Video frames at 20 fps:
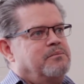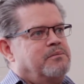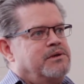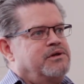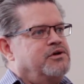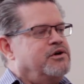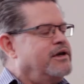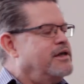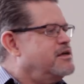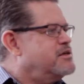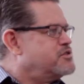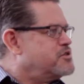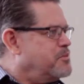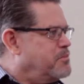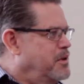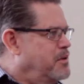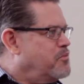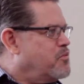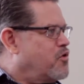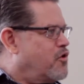But there needs to
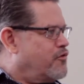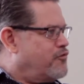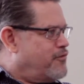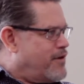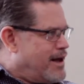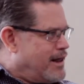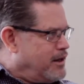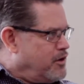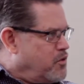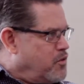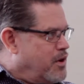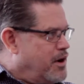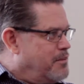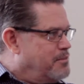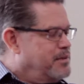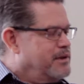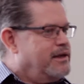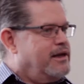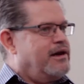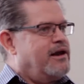be more
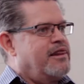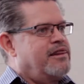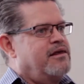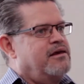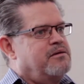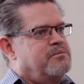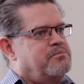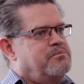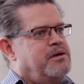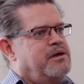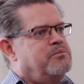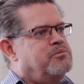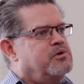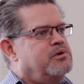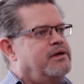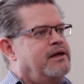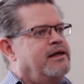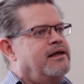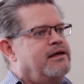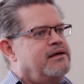follow-up, and I think
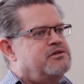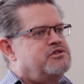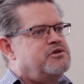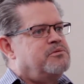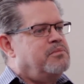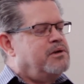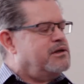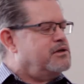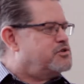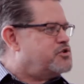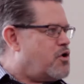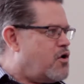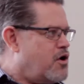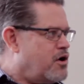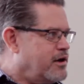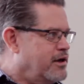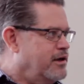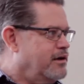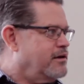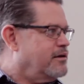people need to be
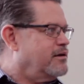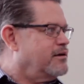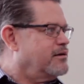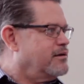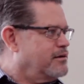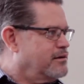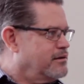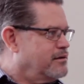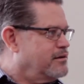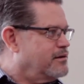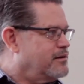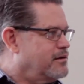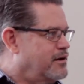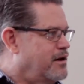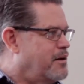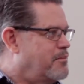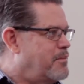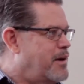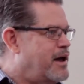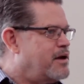talking
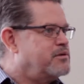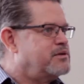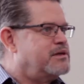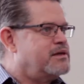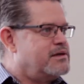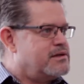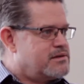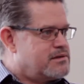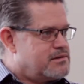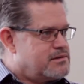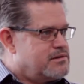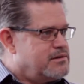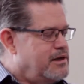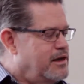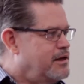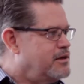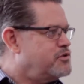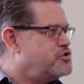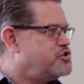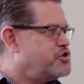about this
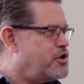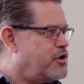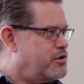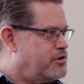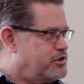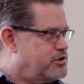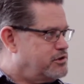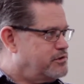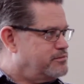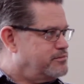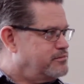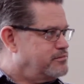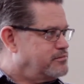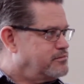in church.